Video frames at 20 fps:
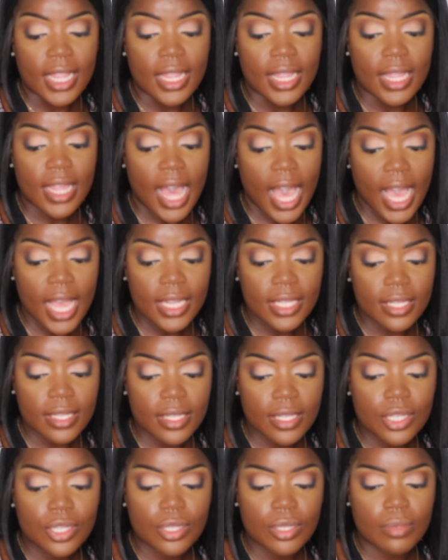that
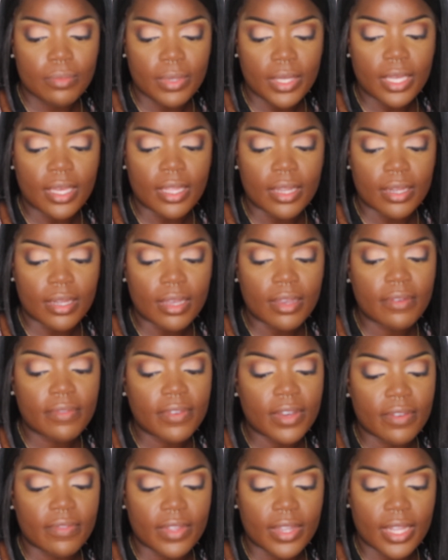should be enough
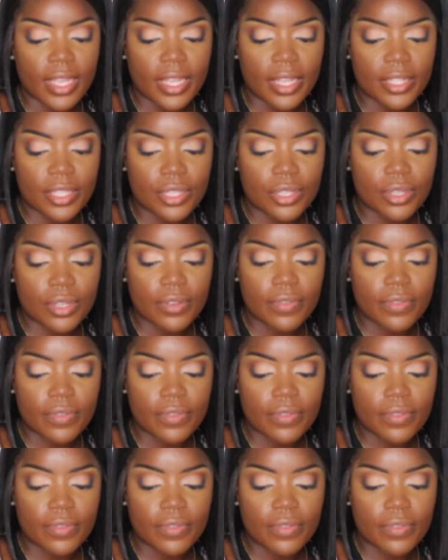of an answer